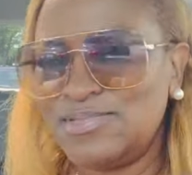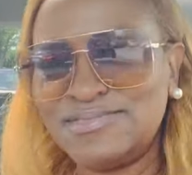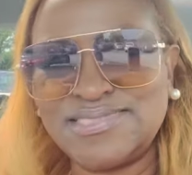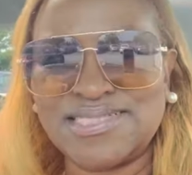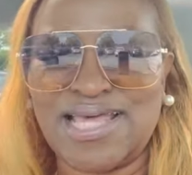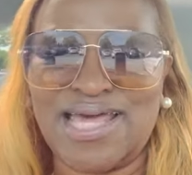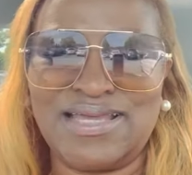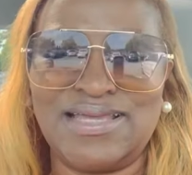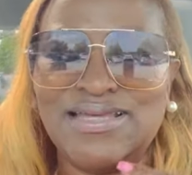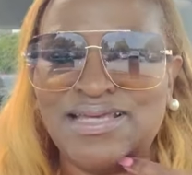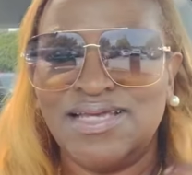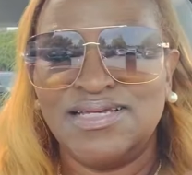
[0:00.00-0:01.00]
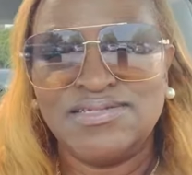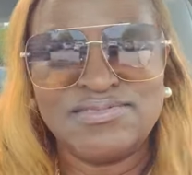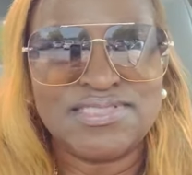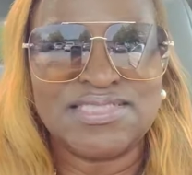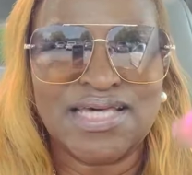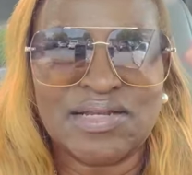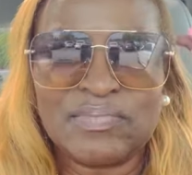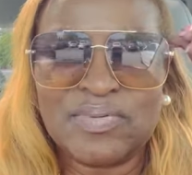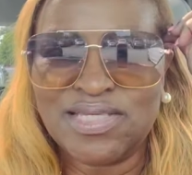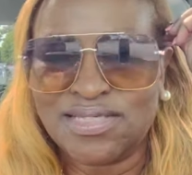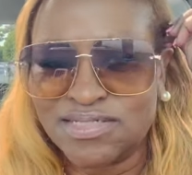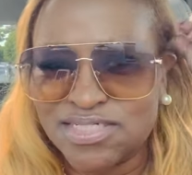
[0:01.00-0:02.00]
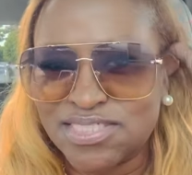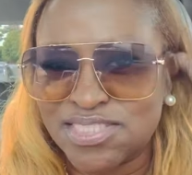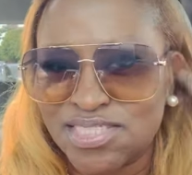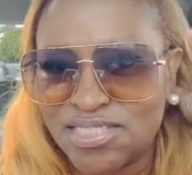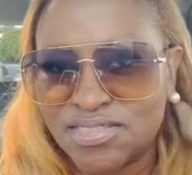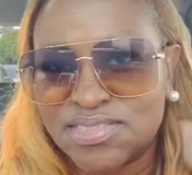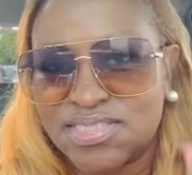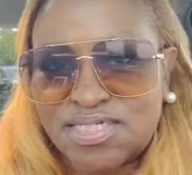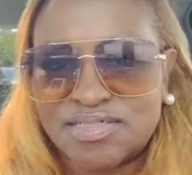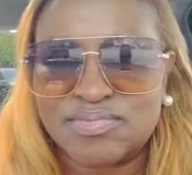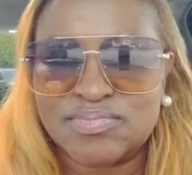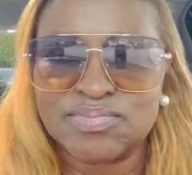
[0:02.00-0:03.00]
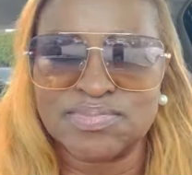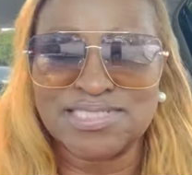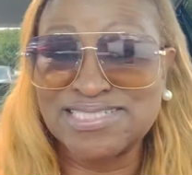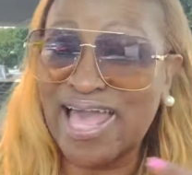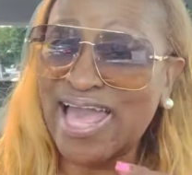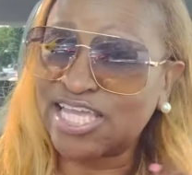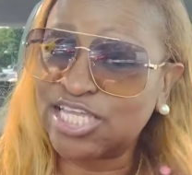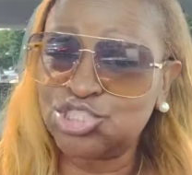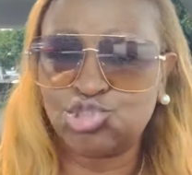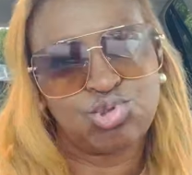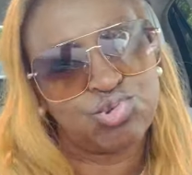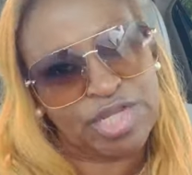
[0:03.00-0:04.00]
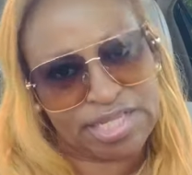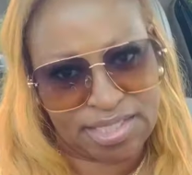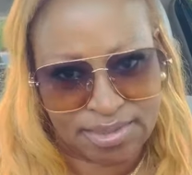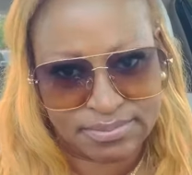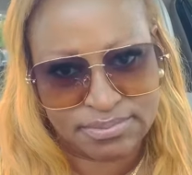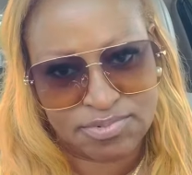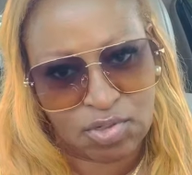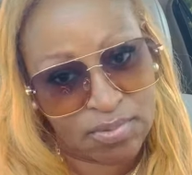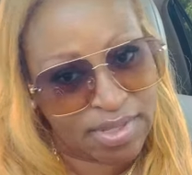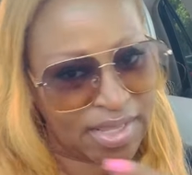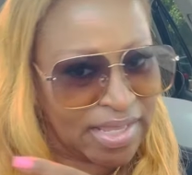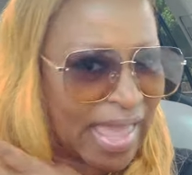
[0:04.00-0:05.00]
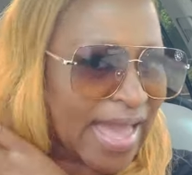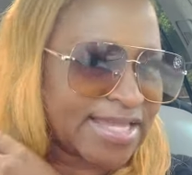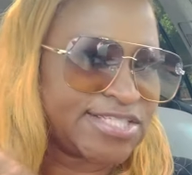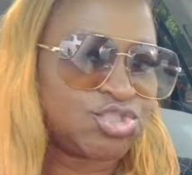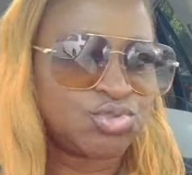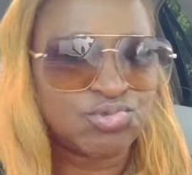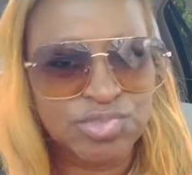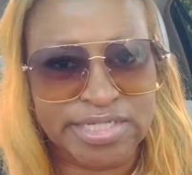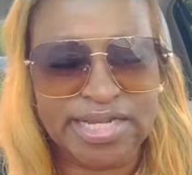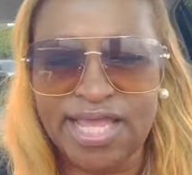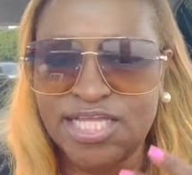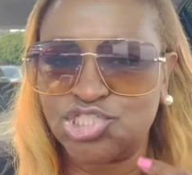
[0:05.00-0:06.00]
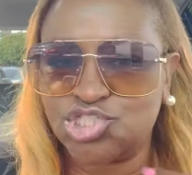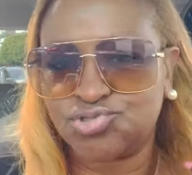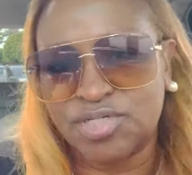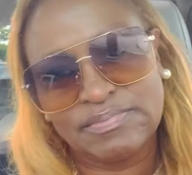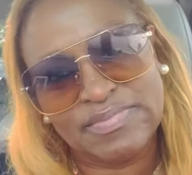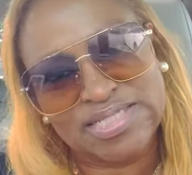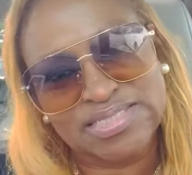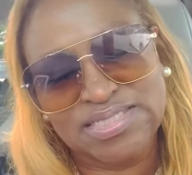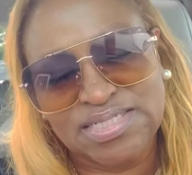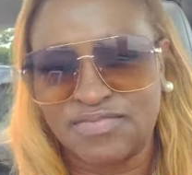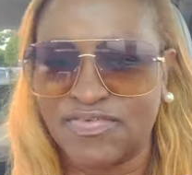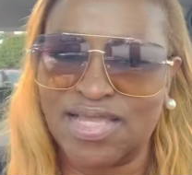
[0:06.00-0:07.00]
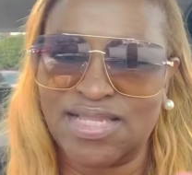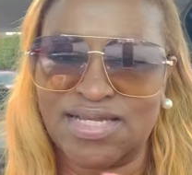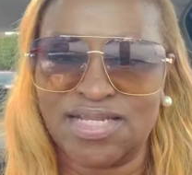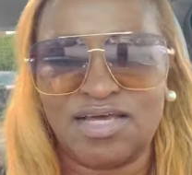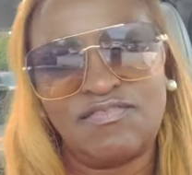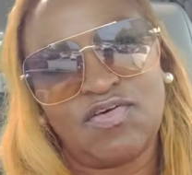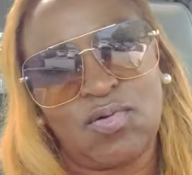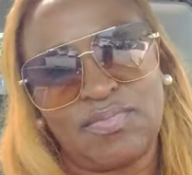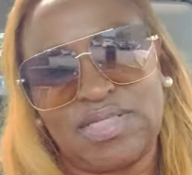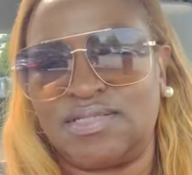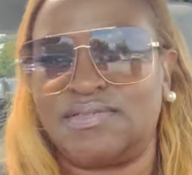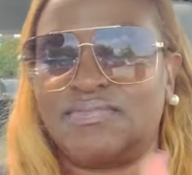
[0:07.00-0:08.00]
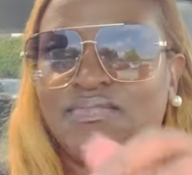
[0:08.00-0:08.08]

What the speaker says: you just gotta be good to yourself. Cause I can do that. Okay? I can do that. I can treat myself. I can love on me.